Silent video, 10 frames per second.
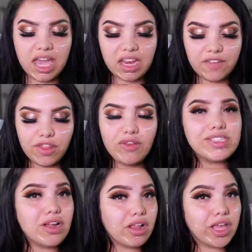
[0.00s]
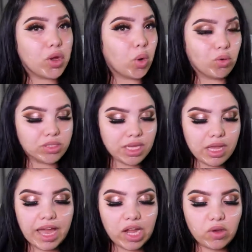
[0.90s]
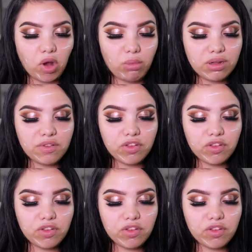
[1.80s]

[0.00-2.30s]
and even though it's not like cold yet, I could almost